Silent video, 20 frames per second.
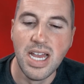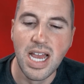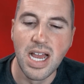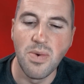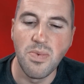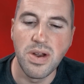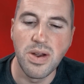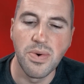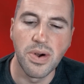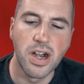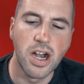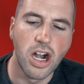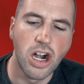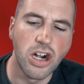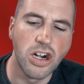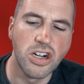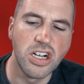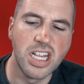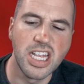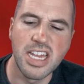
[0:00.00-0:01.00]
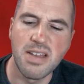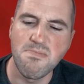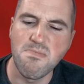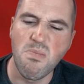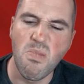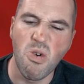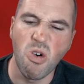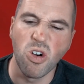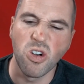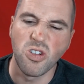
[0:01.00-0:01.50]
and we were hurling
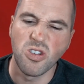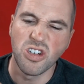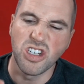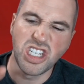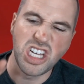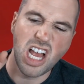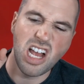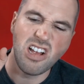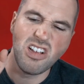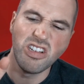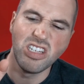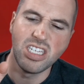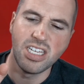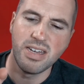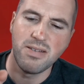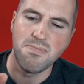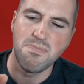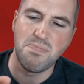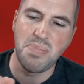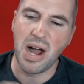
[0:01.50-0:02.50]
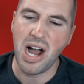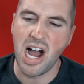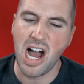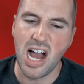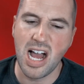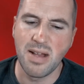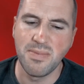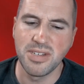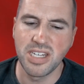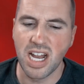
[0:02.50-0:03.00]
mortal shells and
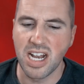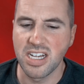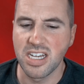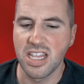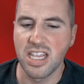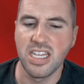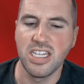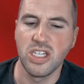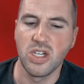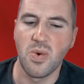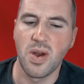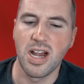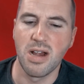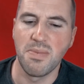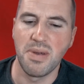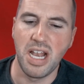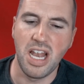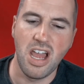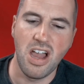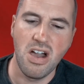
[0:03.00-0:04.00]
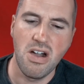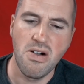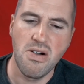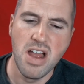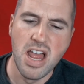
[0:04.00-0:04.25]
bombs onto the square below.